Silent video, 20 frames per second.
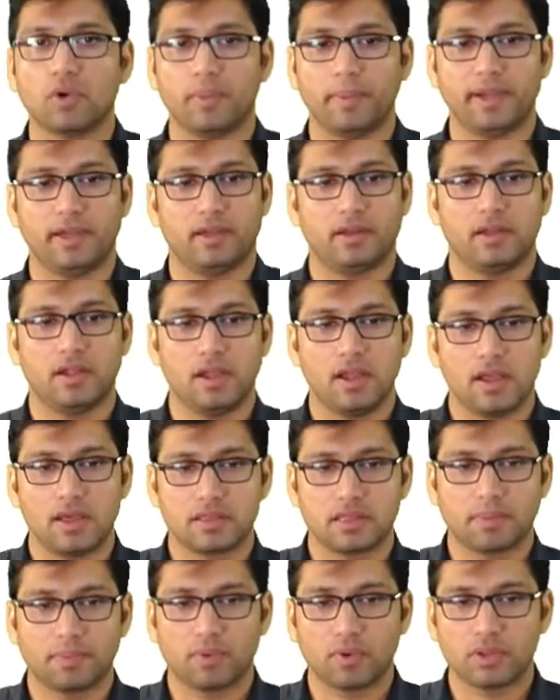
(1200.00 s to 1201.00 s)
a moment?
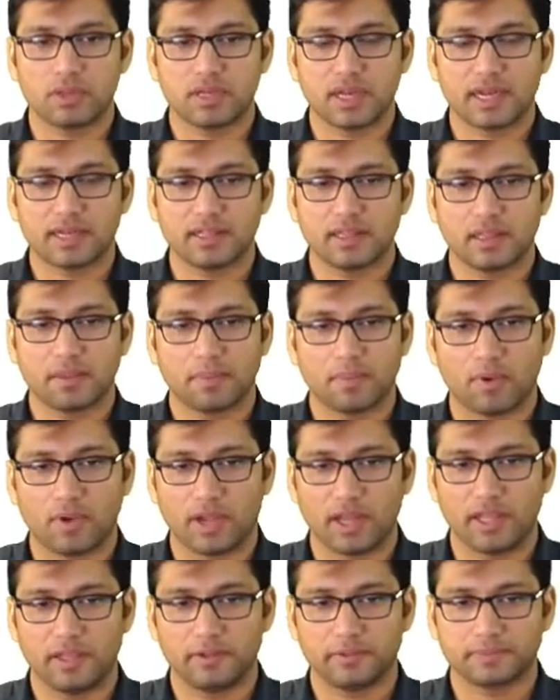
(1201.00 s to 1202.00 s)
Suppose that is a
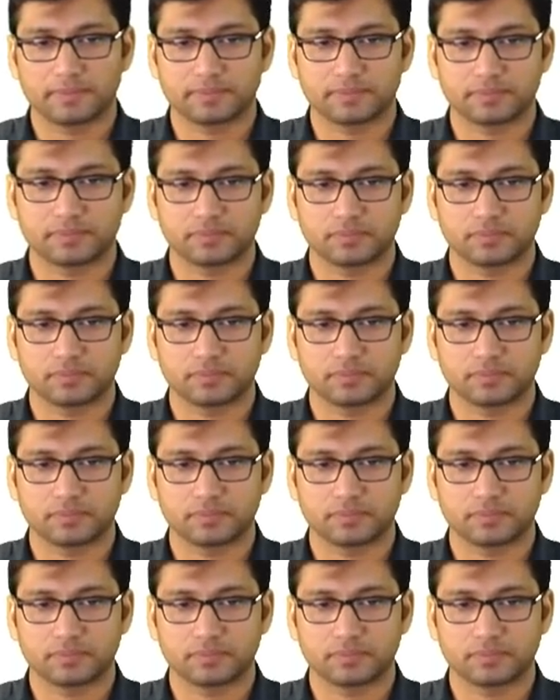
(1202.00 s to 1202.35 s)
body.